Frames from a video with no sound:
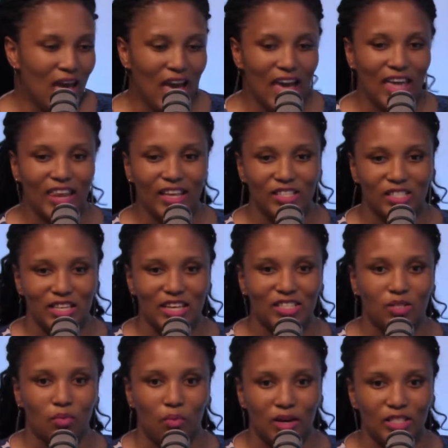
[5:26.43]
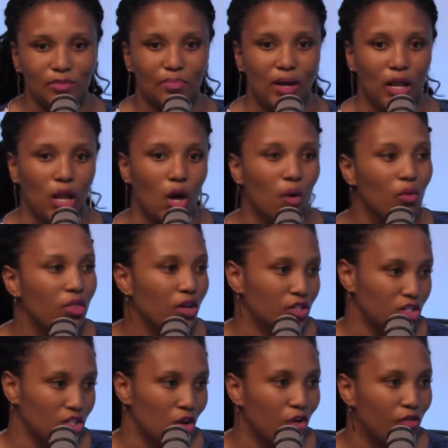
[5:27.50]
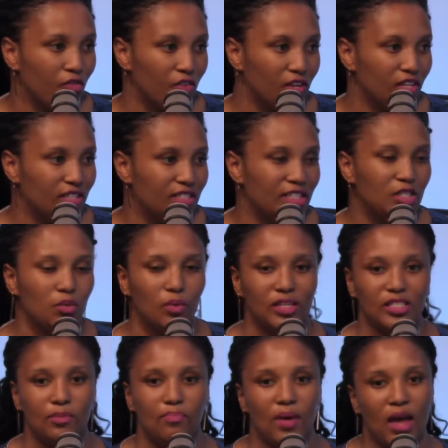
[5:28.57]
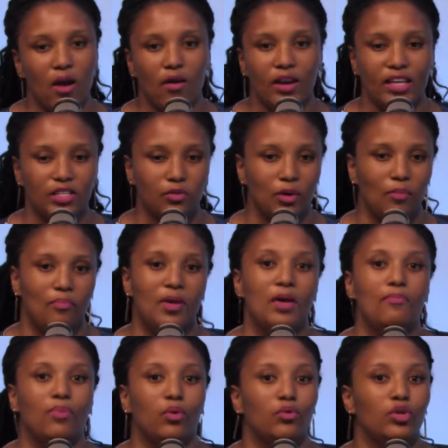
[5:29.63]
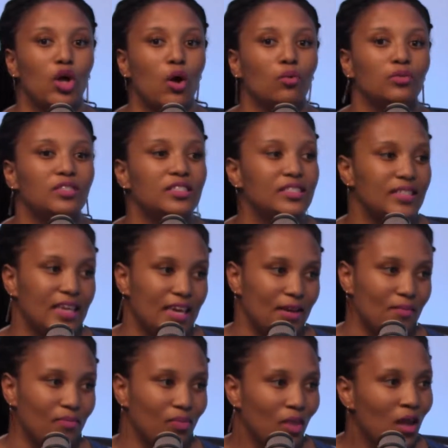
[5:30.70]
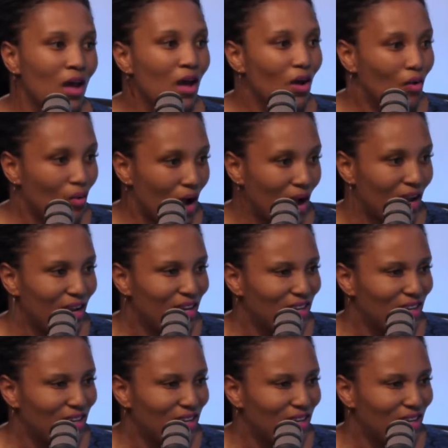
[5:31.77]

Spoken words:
It's what's below the surface. It's what's buried. It's what people don't see. Right?